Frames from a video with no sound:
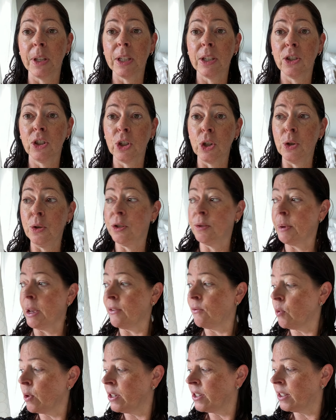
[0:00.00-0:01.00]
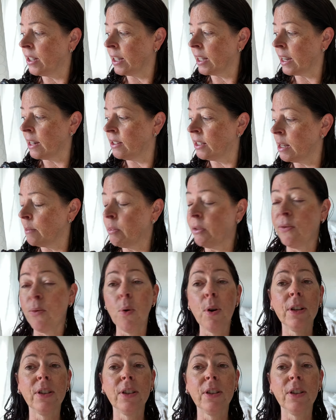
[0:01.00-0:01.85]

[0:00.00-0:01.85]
excuse my voice like I said before.